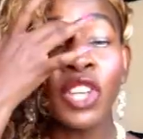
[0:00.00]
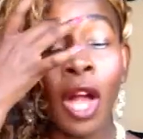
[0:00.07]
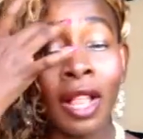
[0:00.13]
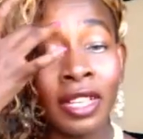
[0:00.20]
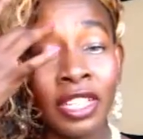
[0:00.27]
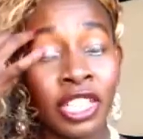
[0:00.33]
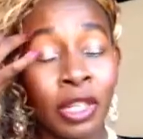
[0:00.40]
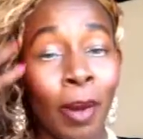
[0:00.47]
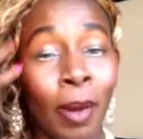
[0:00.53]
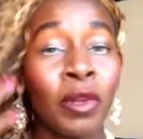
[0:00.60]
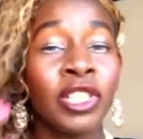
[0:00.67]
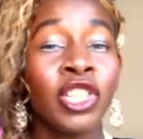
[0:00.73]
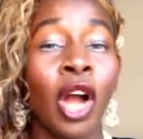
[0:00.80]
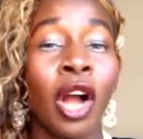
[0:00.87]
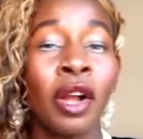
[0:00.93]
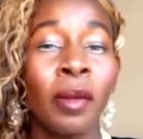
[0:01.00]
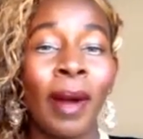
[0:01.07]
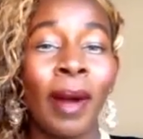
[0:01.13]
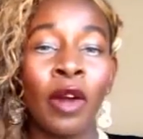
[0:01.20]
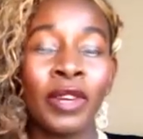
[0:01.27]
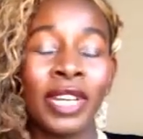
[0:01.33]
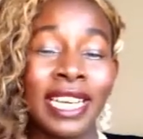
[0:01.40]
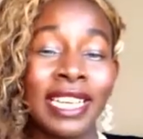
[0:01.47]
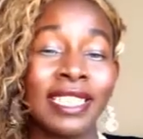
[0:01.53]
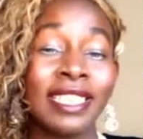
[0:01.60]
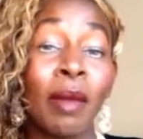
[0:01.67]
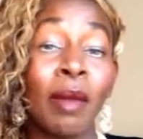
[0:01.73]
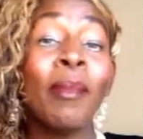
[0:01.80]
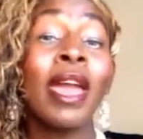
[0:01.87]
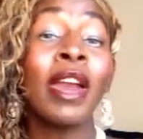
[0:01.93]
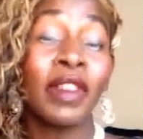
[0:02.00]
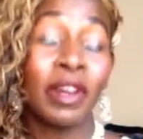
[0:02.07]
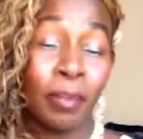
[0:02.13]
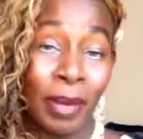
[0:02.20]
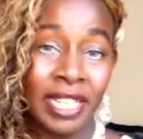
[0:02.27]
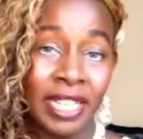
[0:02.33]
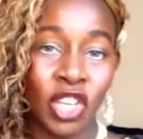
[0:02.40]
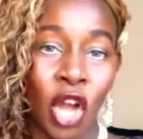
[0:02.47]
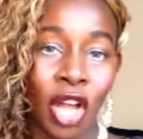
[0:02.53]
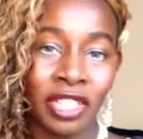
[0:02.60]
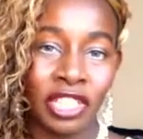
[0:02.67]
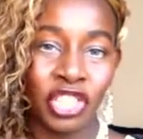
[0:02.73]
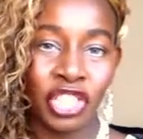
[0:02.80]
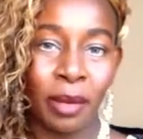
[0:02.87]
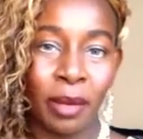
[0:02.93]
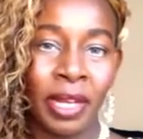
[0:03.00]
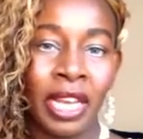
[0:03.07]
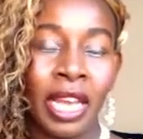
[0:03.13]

scholarship I will talk about is the merit-based scholarship.